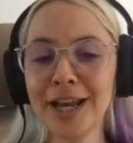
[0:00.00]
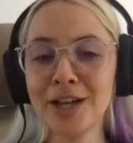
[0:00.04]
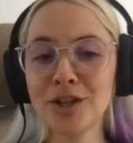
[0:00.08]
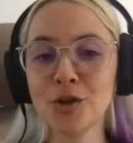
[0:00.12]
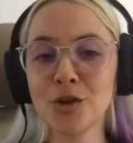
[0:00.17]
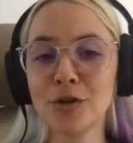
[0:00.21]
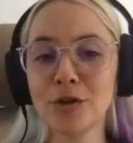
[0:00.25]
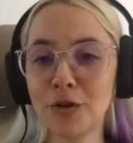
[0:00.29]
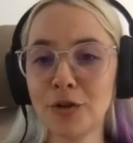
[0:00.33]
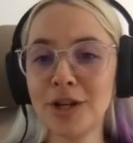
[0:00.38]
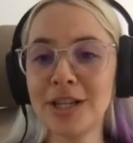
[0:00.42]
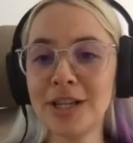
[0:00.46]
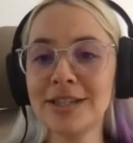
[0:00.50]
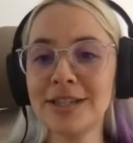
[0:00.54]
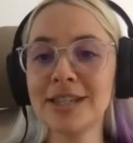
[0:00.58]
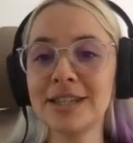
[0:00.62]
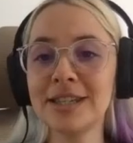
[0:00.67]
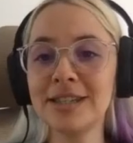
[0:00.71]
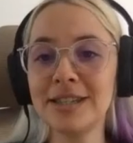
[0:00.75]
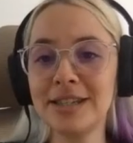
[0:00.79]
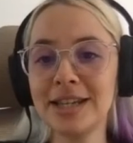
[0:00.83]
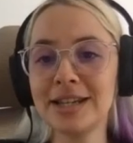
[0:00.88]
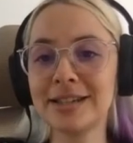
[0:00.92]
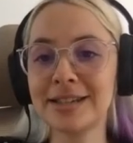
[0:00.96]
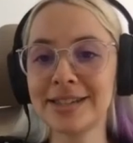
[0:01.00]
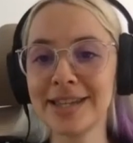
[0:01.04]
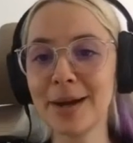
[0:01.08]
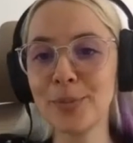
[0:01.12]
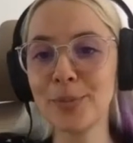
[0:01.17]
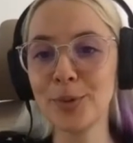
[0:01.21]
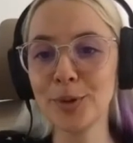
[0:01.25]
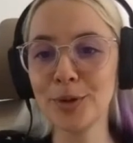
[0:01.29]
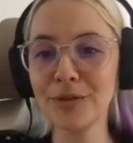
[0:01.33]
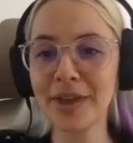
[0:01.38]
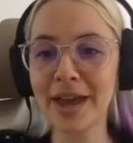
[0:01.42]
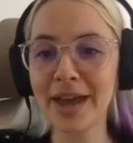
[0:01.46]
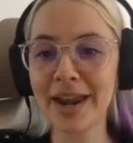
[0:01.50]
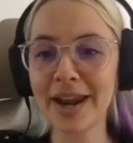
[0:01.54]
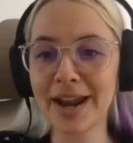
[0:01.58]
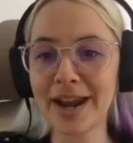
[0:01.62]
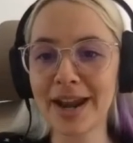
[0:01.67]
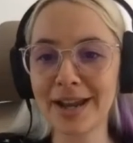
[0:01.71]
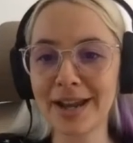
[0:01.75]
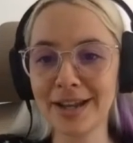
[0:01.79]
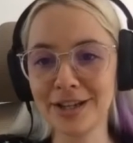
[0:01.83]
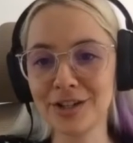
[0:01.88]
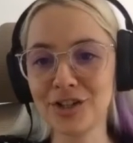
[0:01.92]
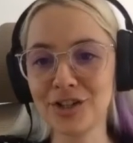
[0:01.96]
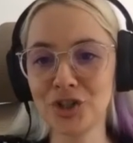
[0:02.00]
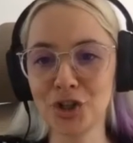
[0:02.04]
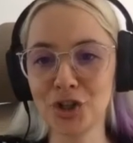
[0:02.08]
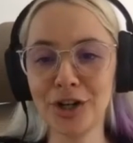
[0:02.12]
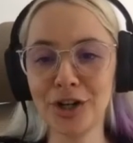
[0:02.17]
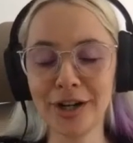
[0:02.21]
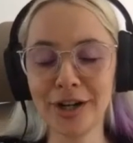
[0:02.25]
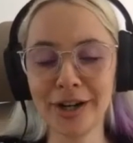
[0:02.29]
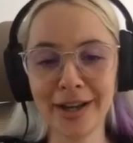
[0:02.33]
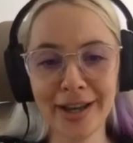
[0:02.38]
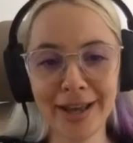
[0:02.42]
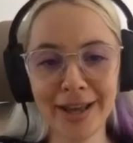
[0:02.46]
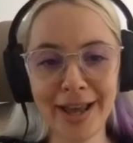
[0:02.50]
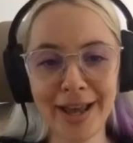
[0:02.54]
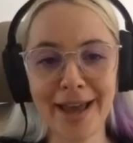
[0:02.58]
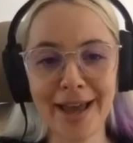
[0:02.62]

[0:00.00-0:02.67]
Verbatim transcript: So, for instance, the example that I shared